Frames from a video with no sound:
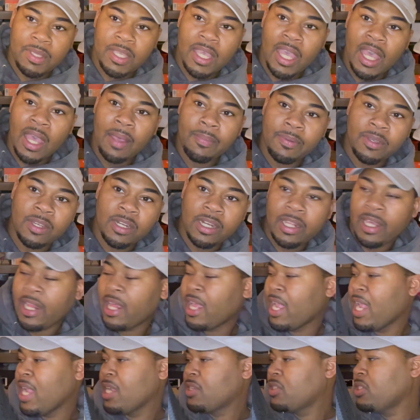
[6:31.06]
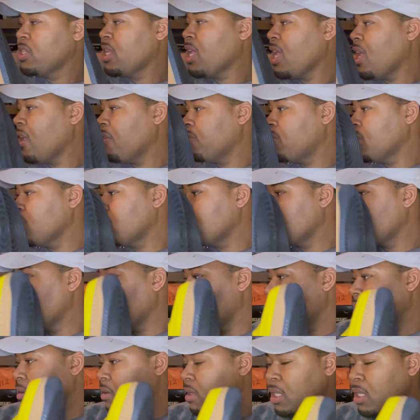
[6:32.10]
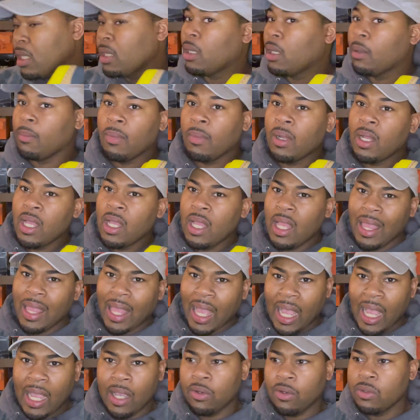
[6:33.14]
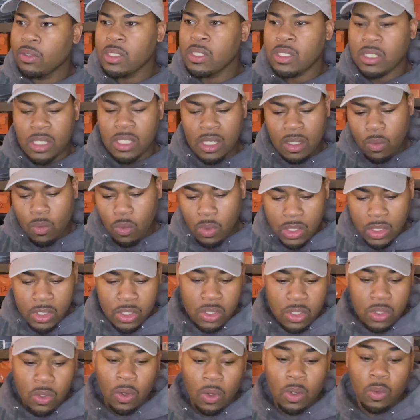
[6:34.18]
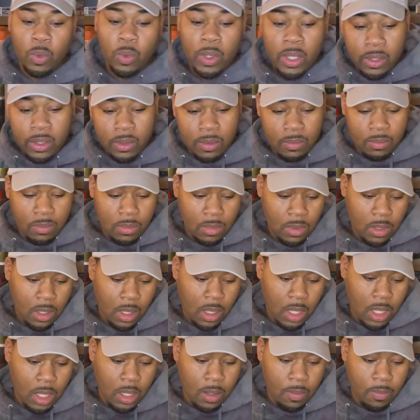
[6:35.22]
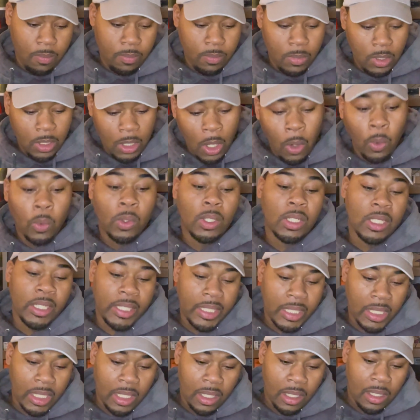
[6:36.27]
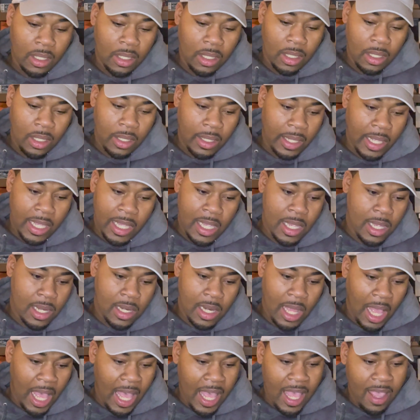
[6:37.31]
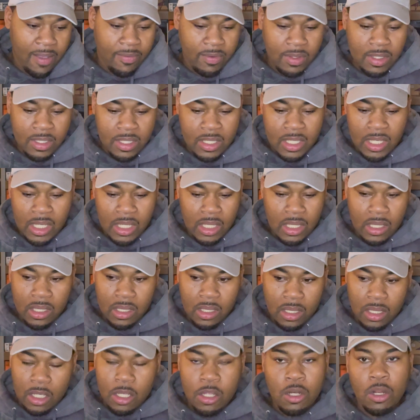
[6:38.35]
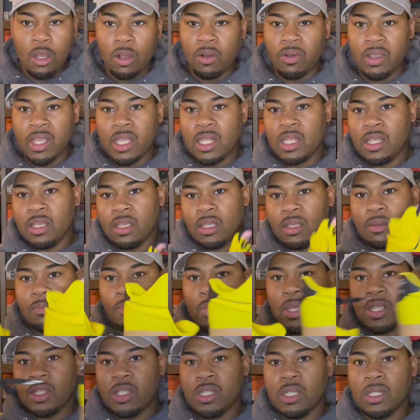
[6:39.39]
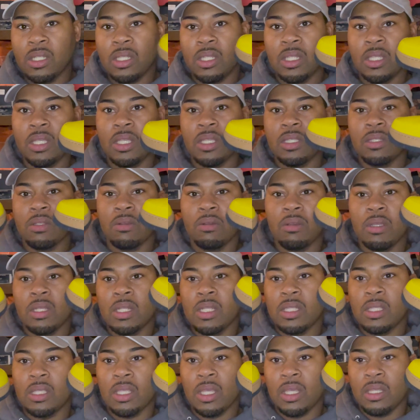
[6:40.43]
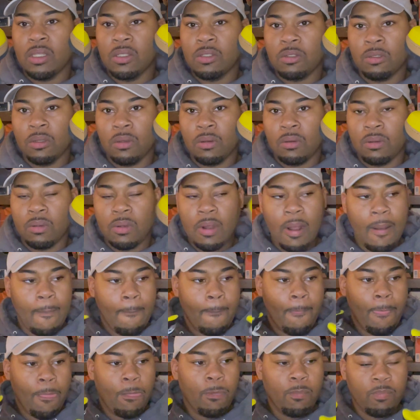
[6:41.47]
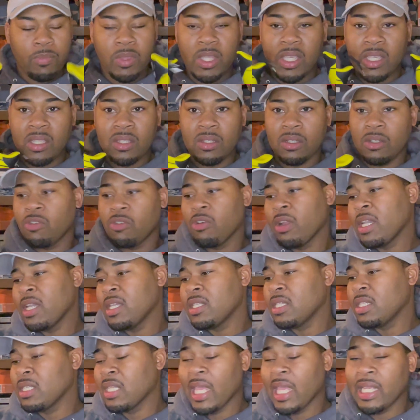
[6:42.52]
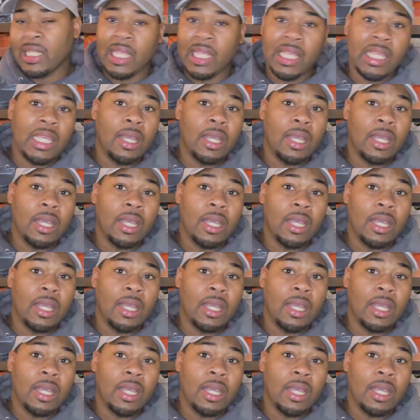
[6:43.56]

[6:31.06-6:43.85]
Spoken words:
happier that I actually have these now. And I only seen one store with them locally. And I haven't seen, any mention of these or anything. So these are crazy. Like they